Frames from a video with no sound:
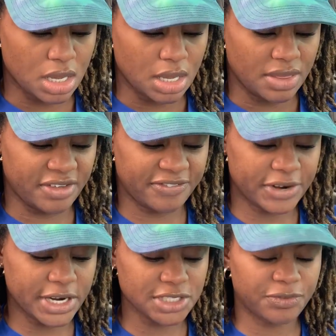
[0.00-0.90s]
The
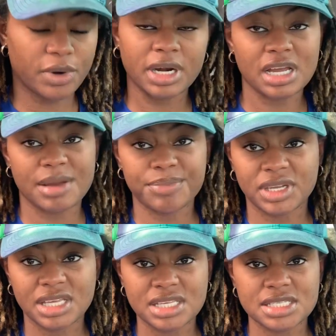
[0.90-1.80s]
first 4
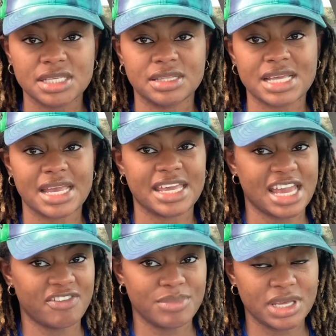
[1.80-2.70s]
companies that
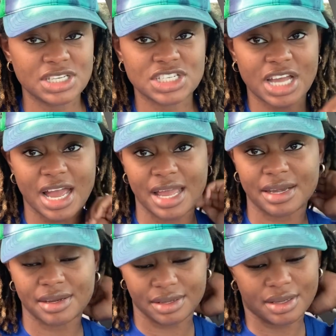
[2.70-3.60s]
gave me a shot
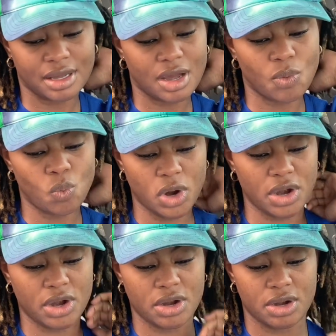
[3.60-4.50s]

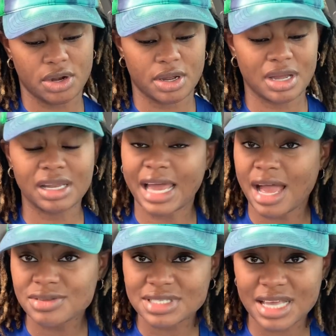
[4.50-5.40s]
were
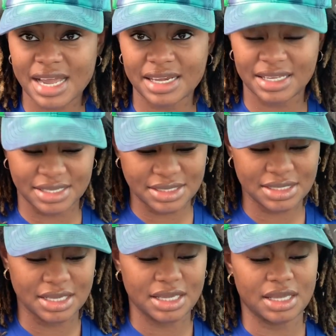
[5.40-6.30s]
Cloud Signings,
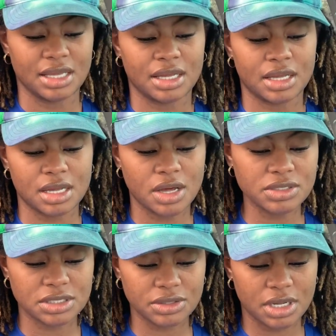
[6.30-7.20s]

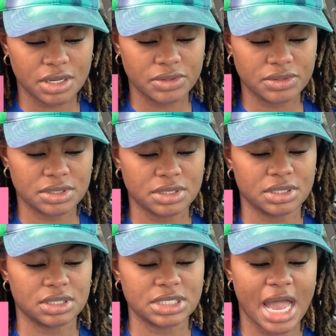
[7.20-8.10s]
Coast to Coast,
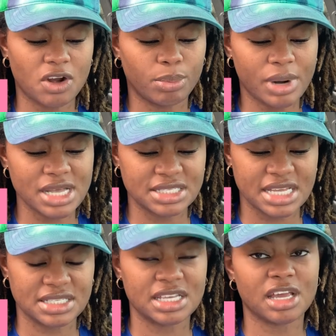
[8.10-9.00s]
Title
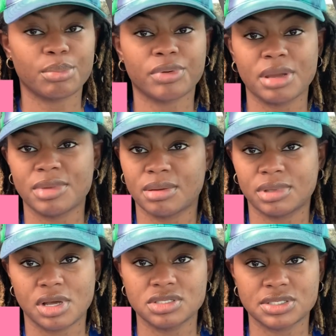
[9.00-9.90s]
Processing, and Premium
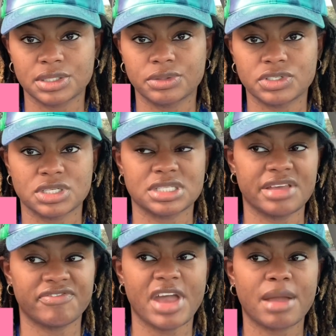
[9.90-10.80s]
Closing Solutions.
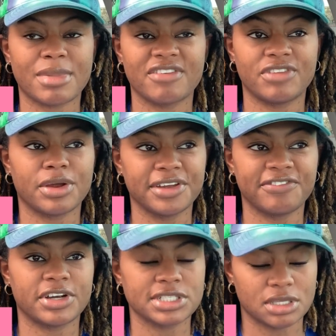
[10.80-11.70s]
In fact, my very
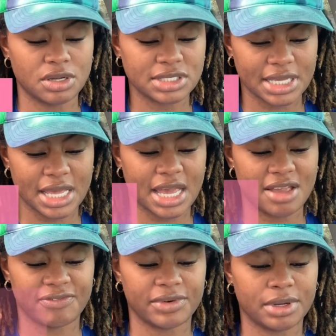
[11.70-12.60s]
first closing
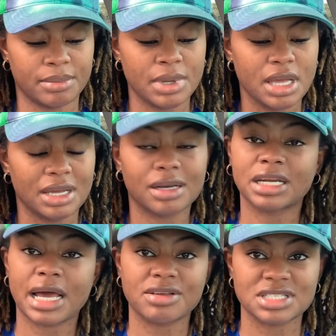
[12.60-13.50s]
came from
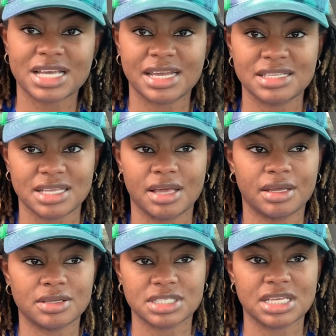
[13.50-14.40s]
Cloud Signings
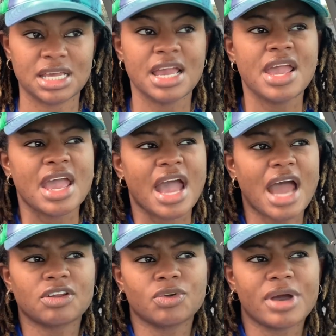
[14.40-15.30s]
LLC. I
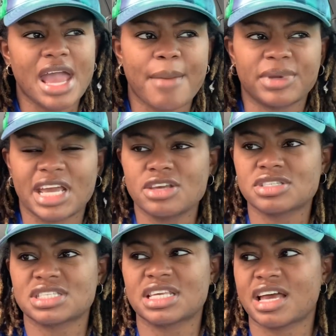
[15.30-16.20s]
don't know what happened. They used
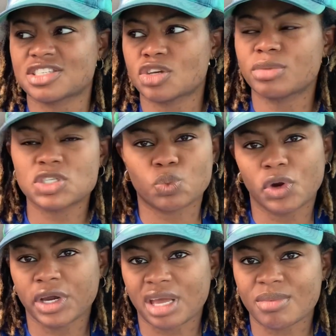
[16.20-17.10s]
to send out so much
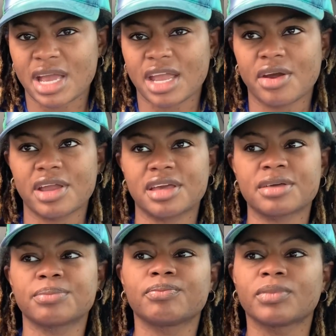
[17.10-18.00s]
work in my
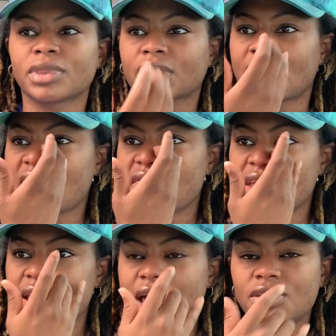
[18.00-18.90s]
area, and
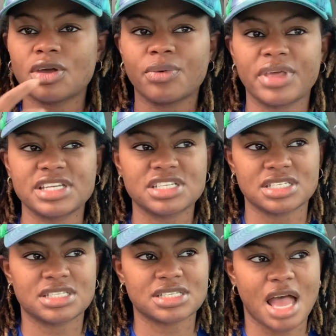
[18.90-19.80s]
then I don't know, they
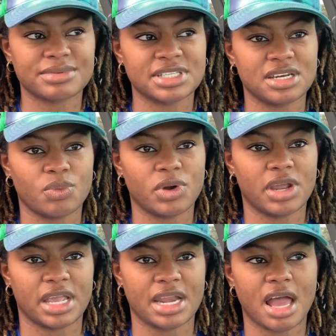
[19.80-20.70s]
just stopped sending
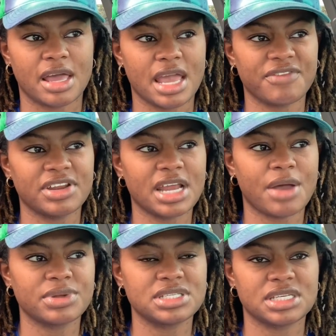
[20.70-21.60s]
work. And every
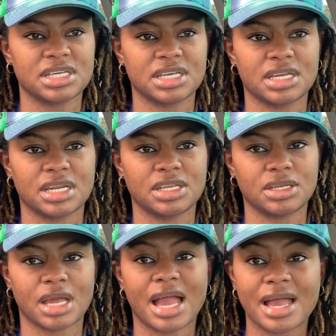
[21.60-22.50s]
now and then
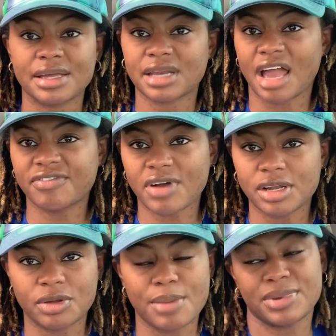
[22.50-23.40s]
I
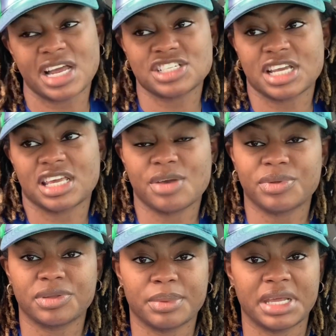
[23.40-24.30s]
follow up and I check in
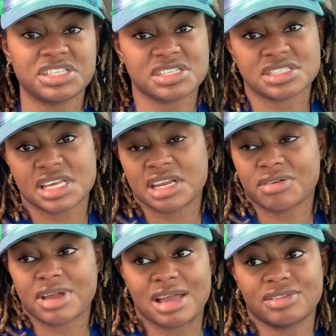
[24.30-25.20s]
with them, and they just say they
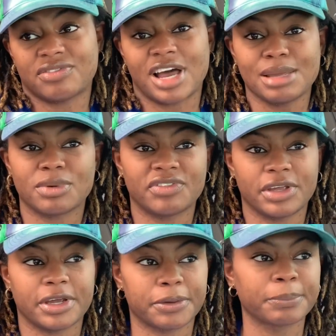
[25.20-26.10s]
don't have the volume over
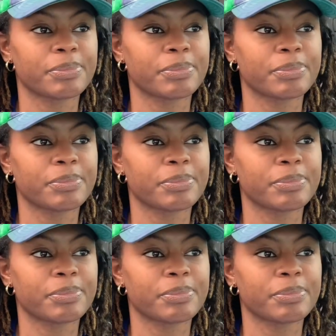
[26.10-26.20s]
here.